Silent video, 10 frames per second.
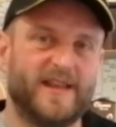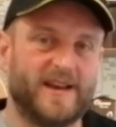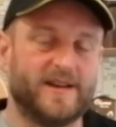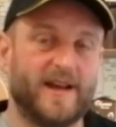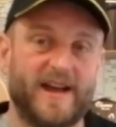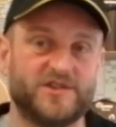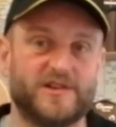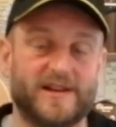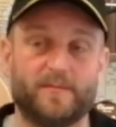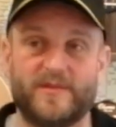then
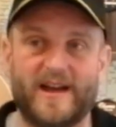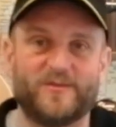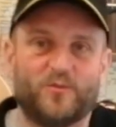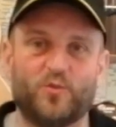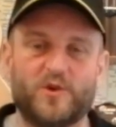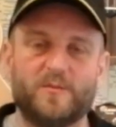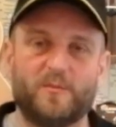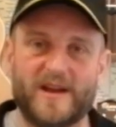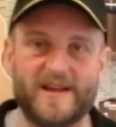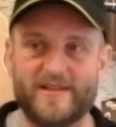actually that
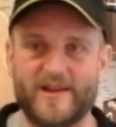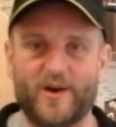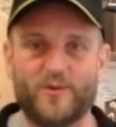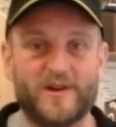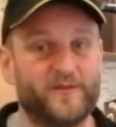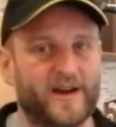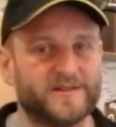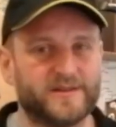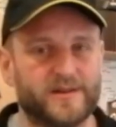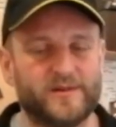wouldn't be the only
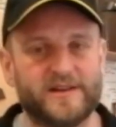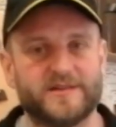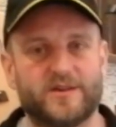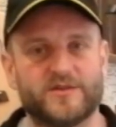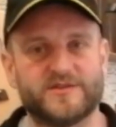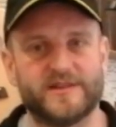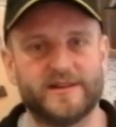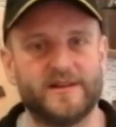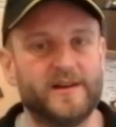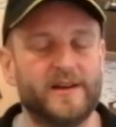factor you need to
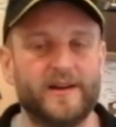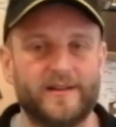consider.